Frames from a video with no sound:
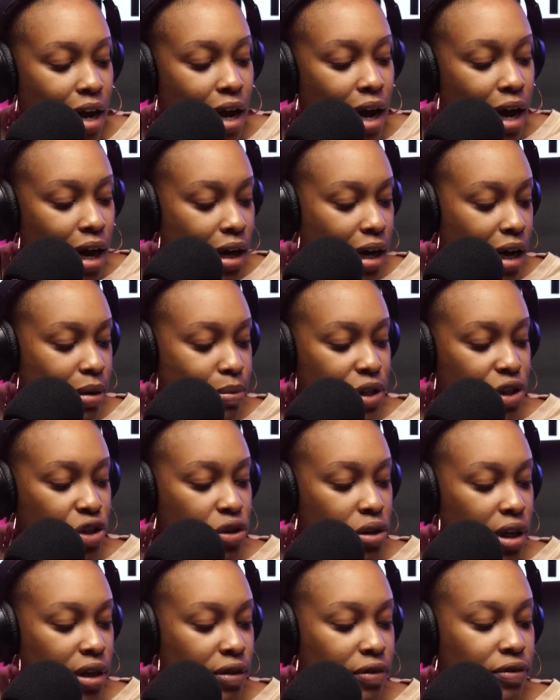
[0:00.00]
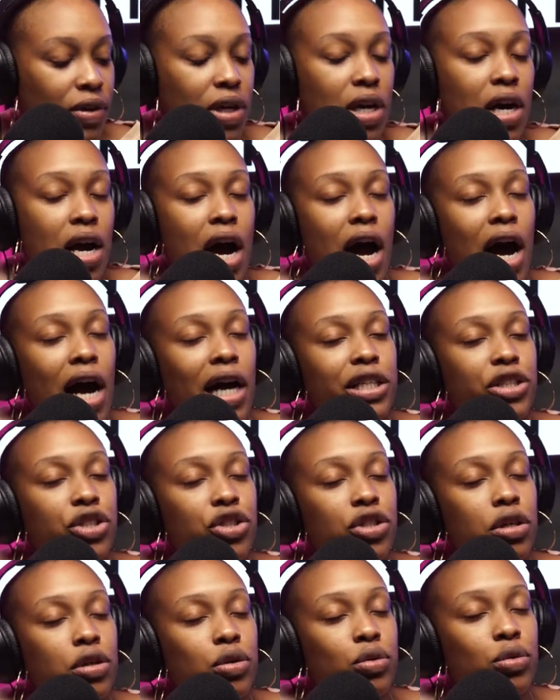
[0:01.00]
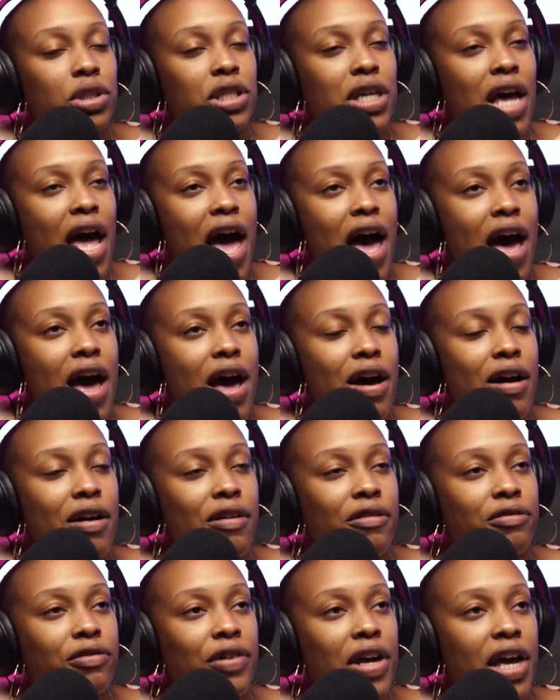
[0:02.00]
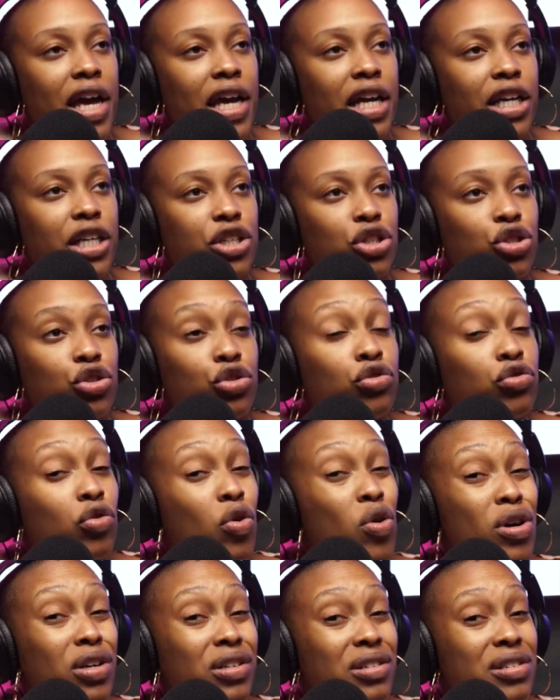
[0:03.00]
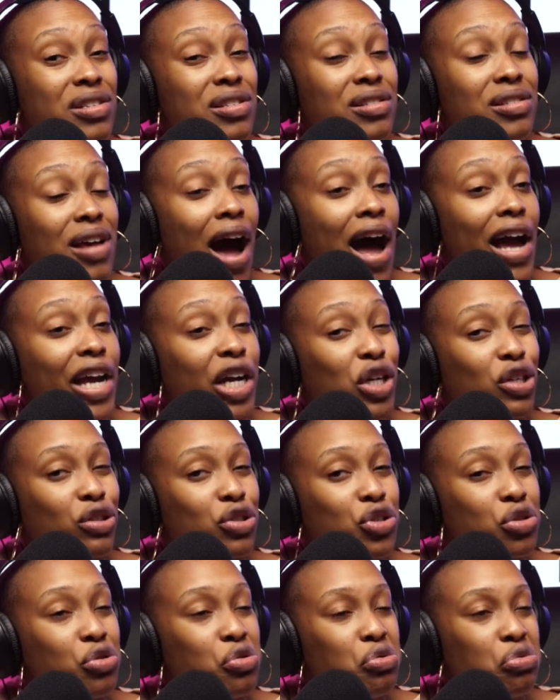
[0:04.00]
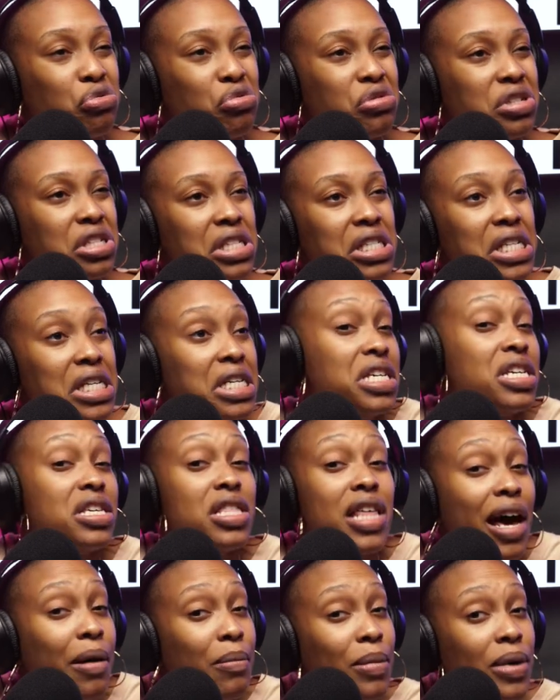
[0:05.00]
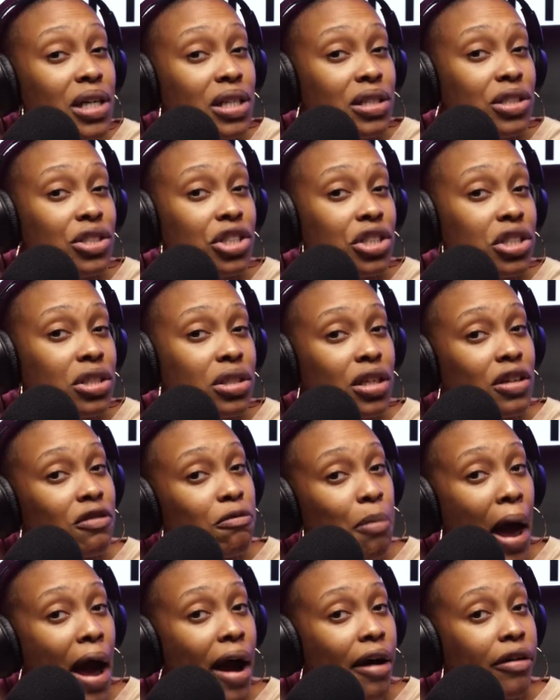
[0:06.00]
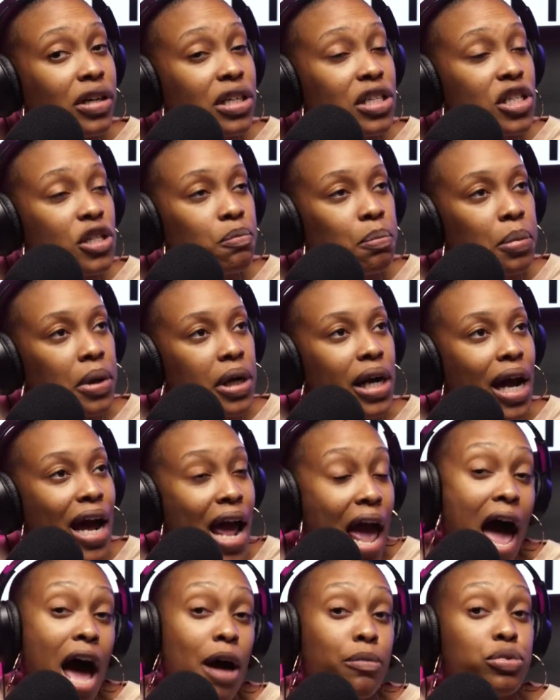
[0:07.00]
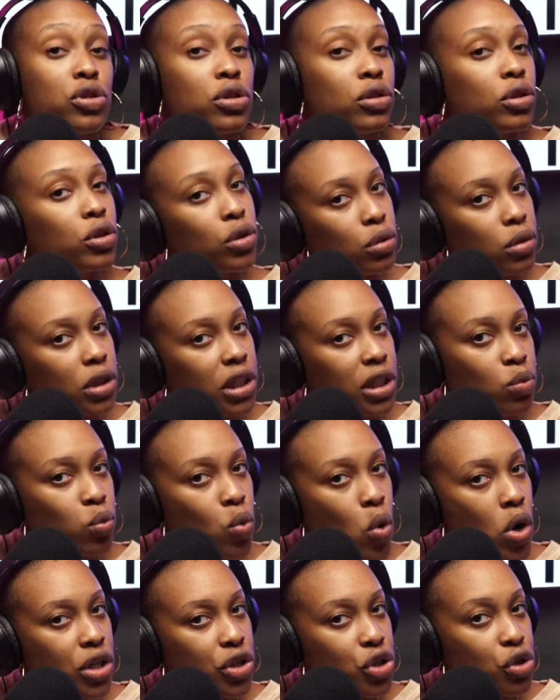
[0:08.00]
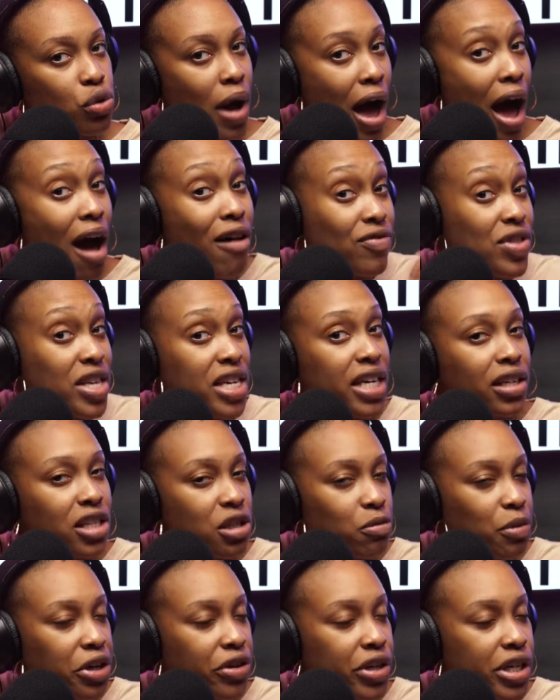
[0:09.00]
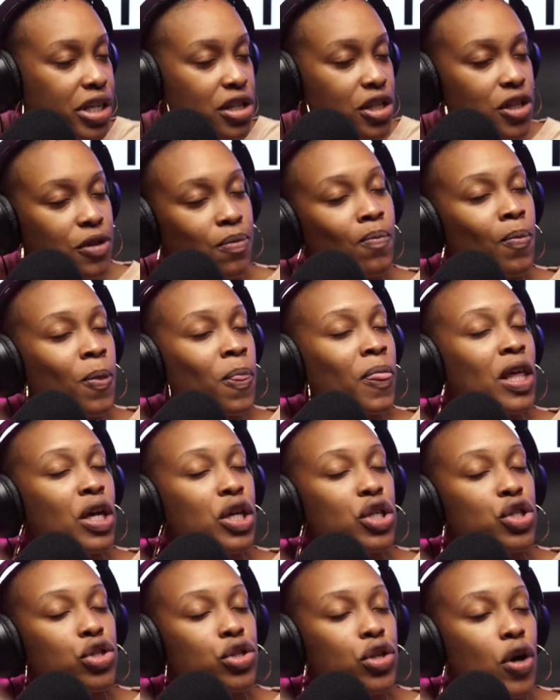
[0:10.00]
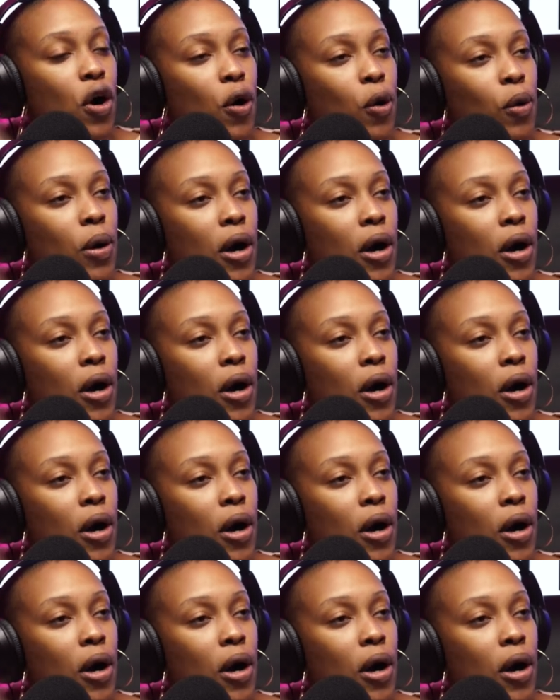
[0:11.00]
I miss you, love. I don't have a strong desire to see that much of Paris, but I absolutely want to have the experience. So